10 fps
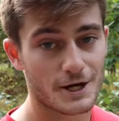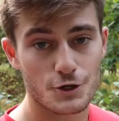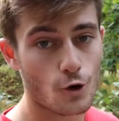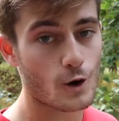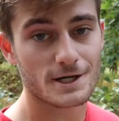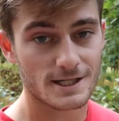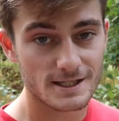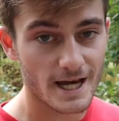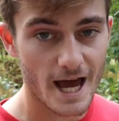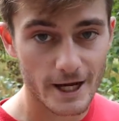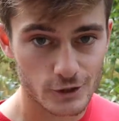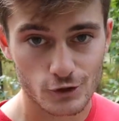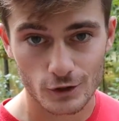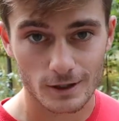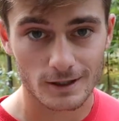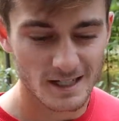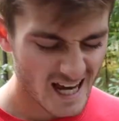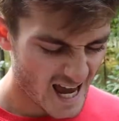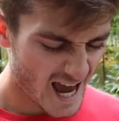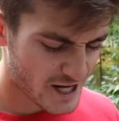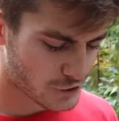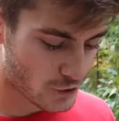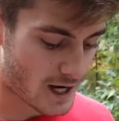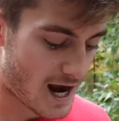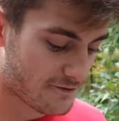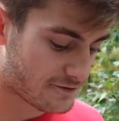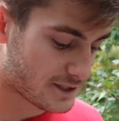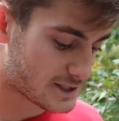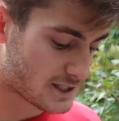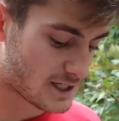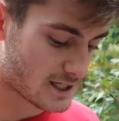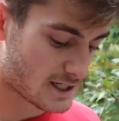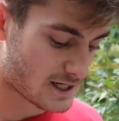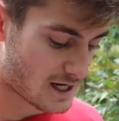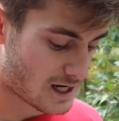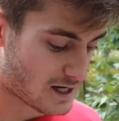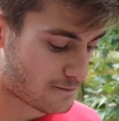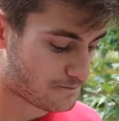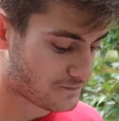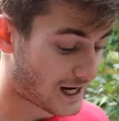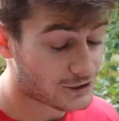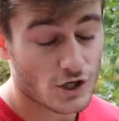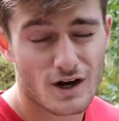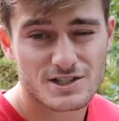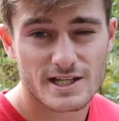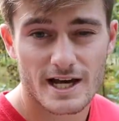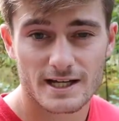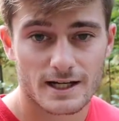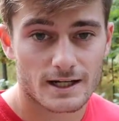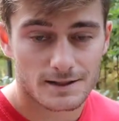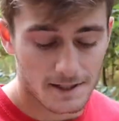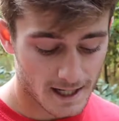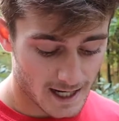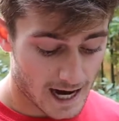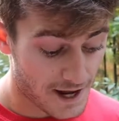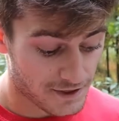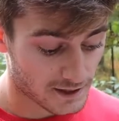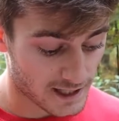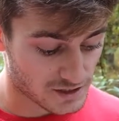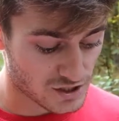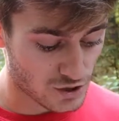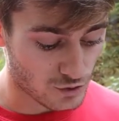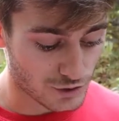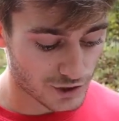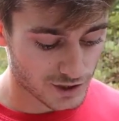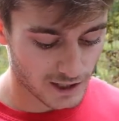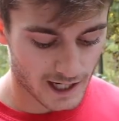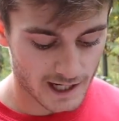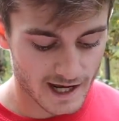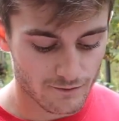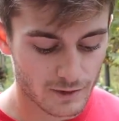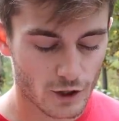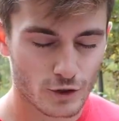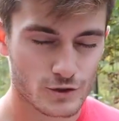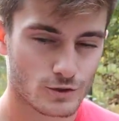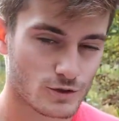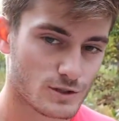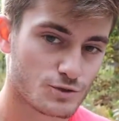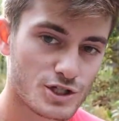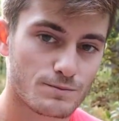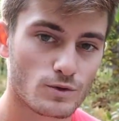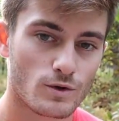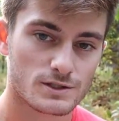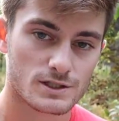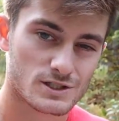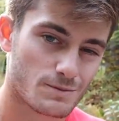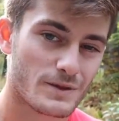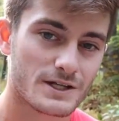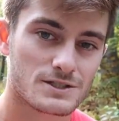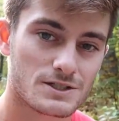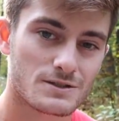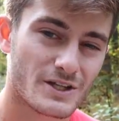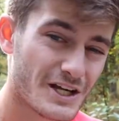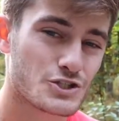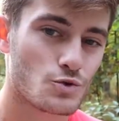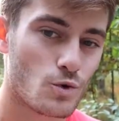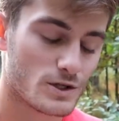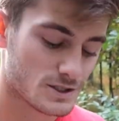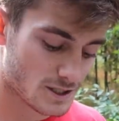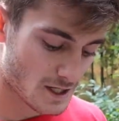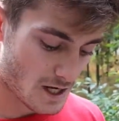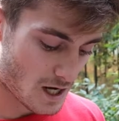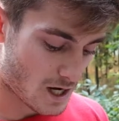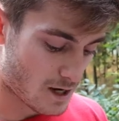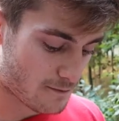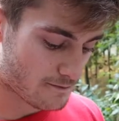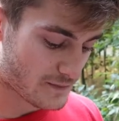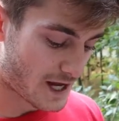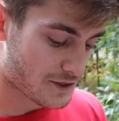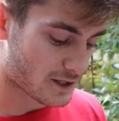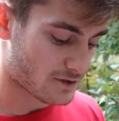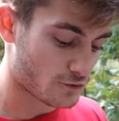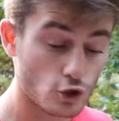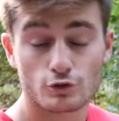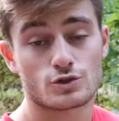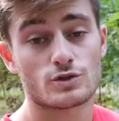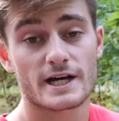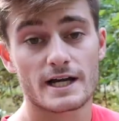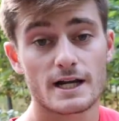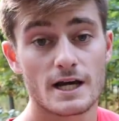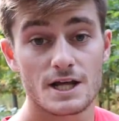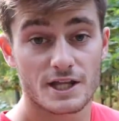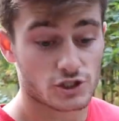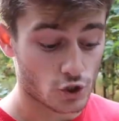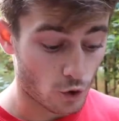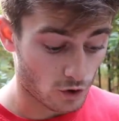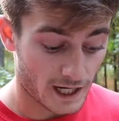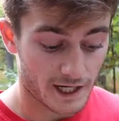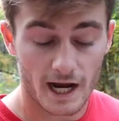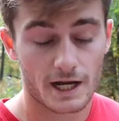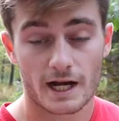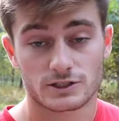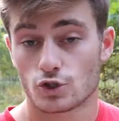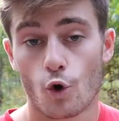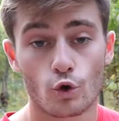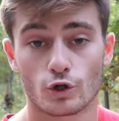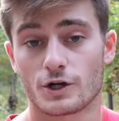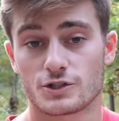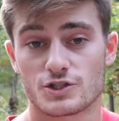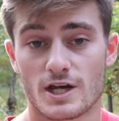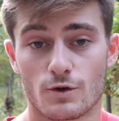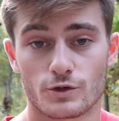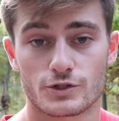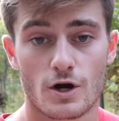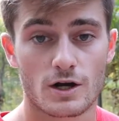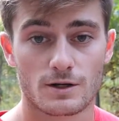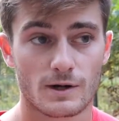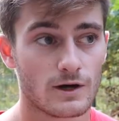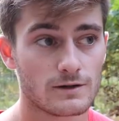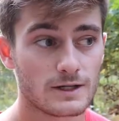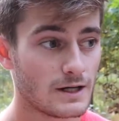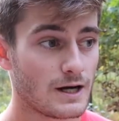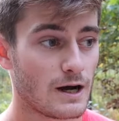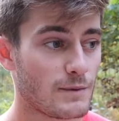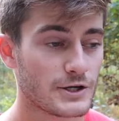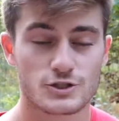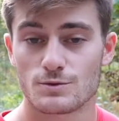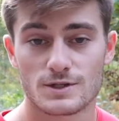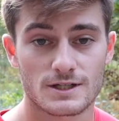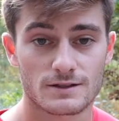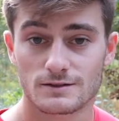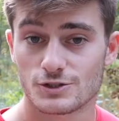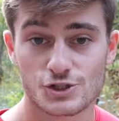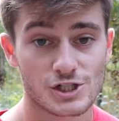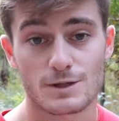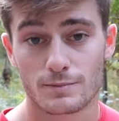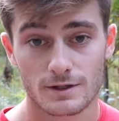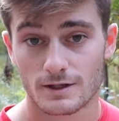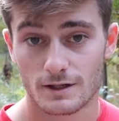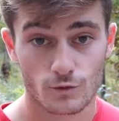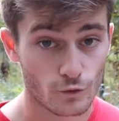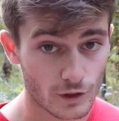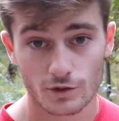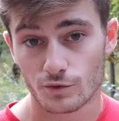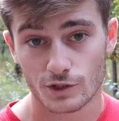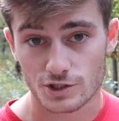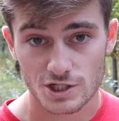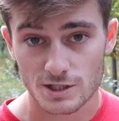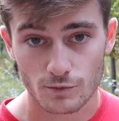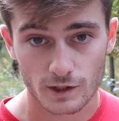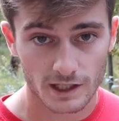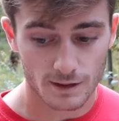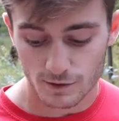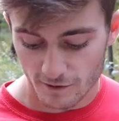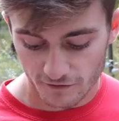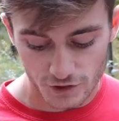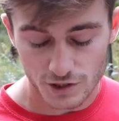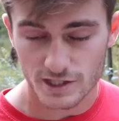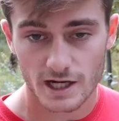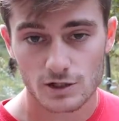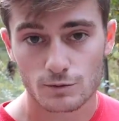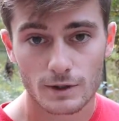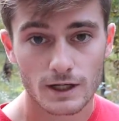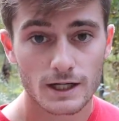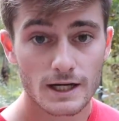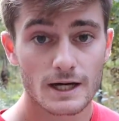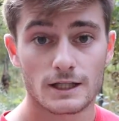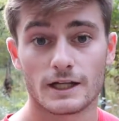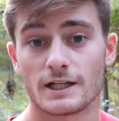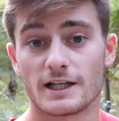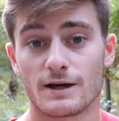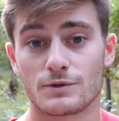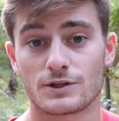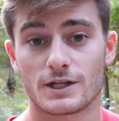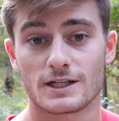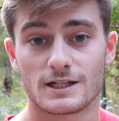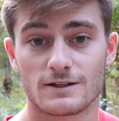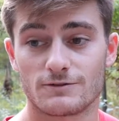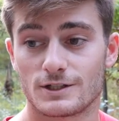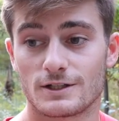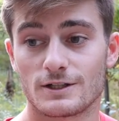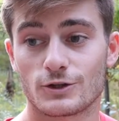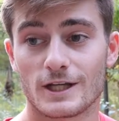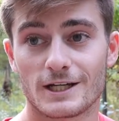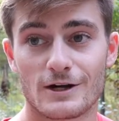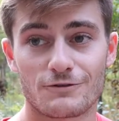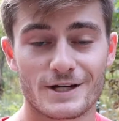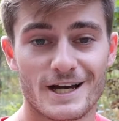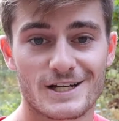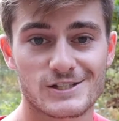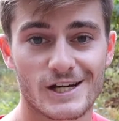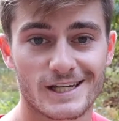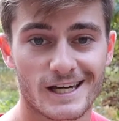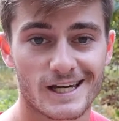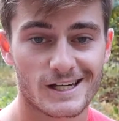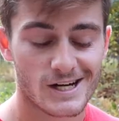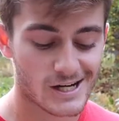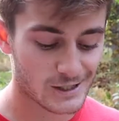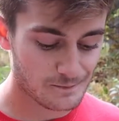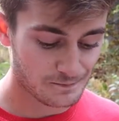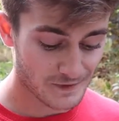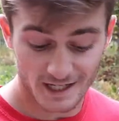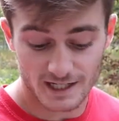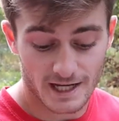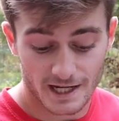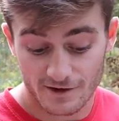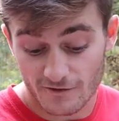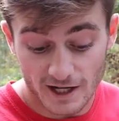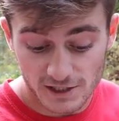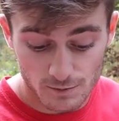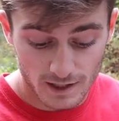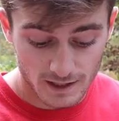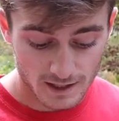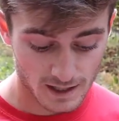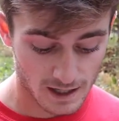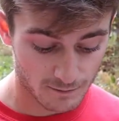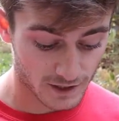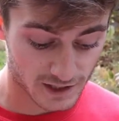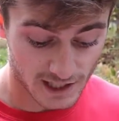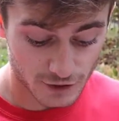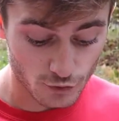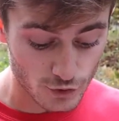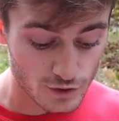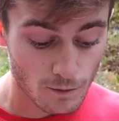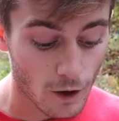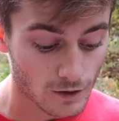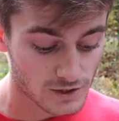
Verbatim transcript: I know I need that extra extra confidence in it, um, I'll toss that and I think that's huge to kind of have in my arsenal some cheaper ones and some nice nicer ones. Um, I think if you don't do that, that's to like I, I totally understand what you're talking about. Um, I used to be cheap, really really cheap when it came to my fishing tackle, but lately I've been thinking of it thinking of it as like a uh, an, an, investment um, because I do use them all.